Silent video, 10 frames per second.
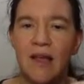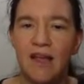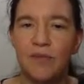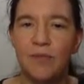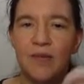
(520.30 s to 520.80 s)

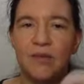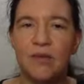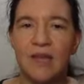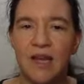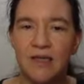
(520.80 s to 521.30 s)
fp to the
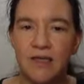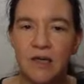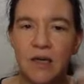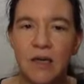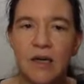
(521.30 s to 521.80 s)
k
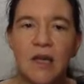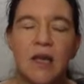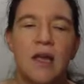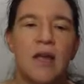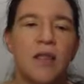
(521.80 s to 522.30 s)
star,
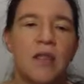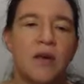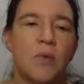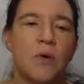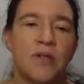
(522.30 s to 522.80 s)

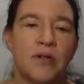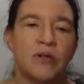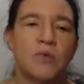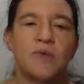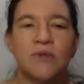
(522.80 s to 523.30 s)
then one thing
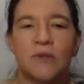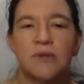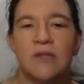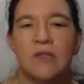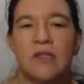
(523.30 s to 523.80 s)
to observe
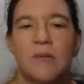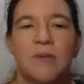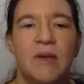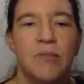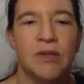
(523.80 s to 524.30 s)
is that
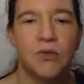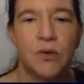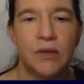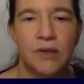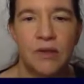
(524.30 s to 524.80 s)
p plus
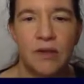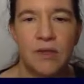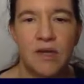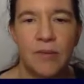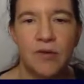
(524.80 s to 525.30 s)
1
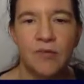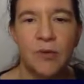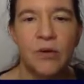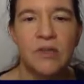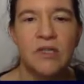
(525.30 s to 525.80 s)
the number of
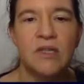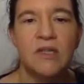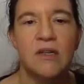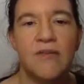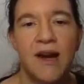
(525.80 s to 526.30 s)
points here is
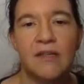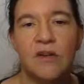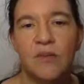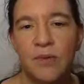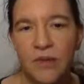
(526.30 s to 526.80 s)
a divisor
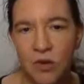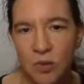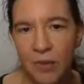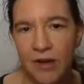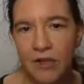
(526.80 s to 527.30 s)
of p
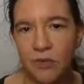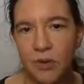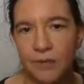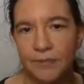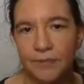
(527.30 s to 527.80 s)
square minus 1.